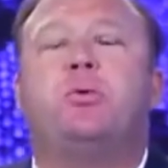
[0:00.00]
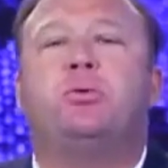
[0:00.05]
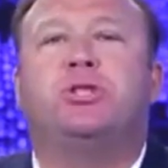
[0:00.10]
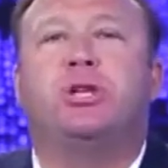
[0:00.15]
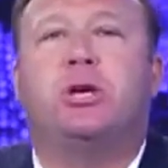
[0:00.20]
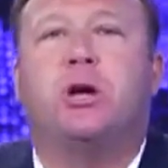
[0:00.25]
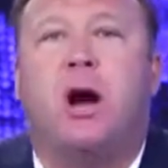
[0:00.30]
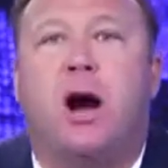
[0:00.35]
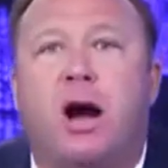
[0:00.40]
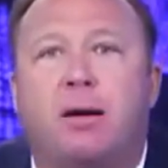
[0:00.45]
that there
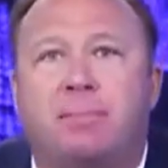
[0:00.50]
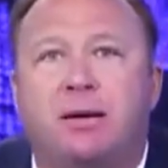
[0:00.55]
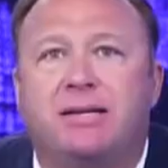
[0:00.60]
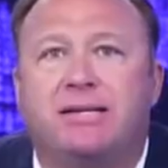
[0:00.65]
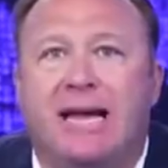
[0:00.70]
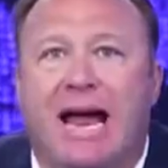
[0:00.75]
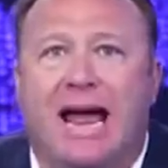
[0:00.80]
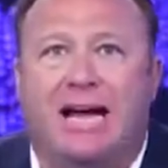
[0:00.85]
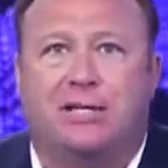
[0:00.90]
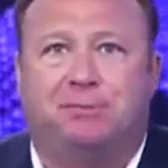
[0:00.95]
was a
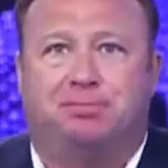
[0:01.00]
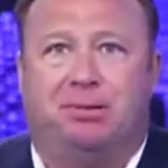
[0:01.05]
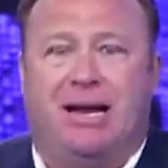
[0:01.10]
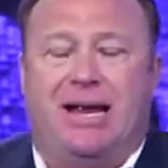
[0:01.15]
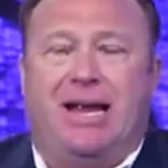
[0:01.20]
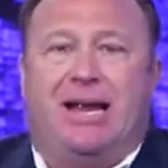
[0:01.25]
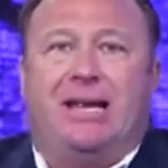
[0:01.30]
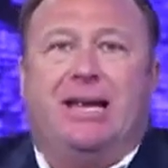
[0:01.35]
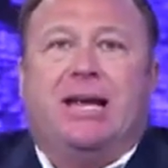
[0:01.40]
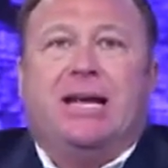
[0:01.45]
carbon tax
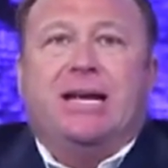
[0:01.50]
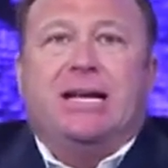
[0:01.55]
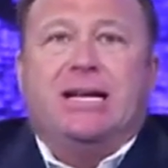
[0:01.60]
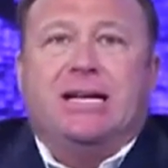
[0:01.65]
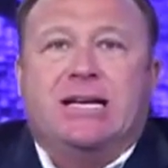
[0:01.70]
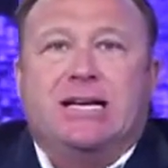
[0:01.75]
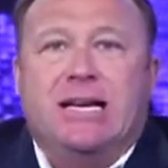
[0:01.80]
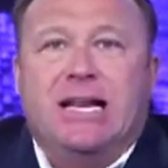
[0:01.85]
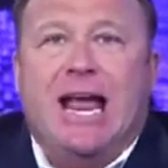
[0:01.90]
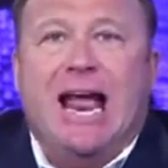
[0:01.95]
plan
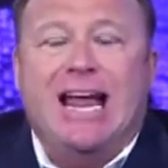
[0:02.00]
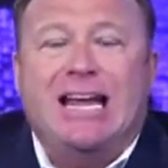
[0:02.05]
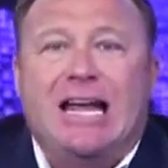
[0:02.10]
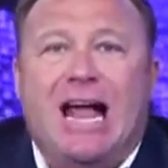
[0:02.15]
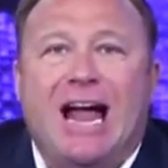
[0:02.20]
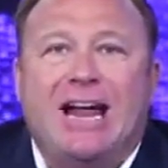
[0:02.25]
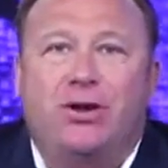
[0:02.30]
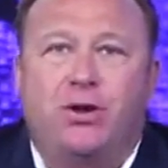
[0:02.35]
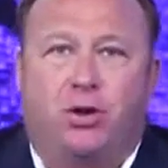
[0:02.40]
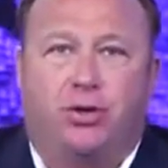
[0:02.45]

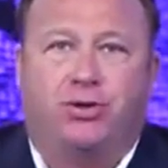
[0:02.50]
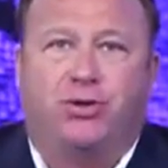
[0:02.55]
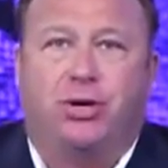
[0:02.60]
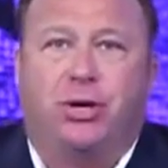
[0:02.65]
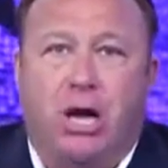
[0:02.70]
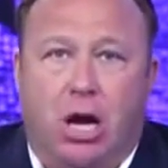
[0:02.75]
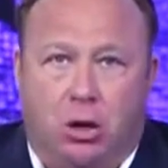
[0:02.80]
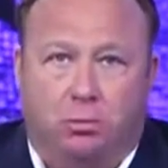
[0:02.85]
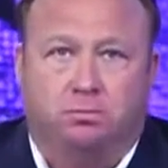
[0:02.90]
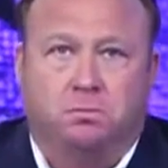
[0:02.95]
8-9 years
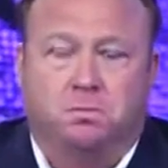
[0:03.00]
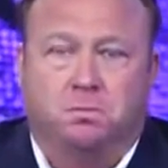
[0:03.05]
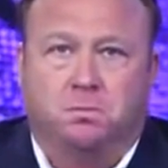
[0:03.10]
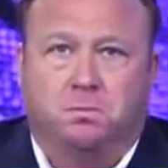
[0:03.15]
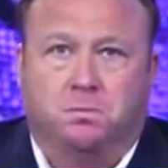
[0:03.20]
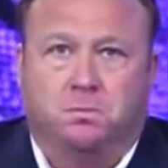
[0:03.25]
ago.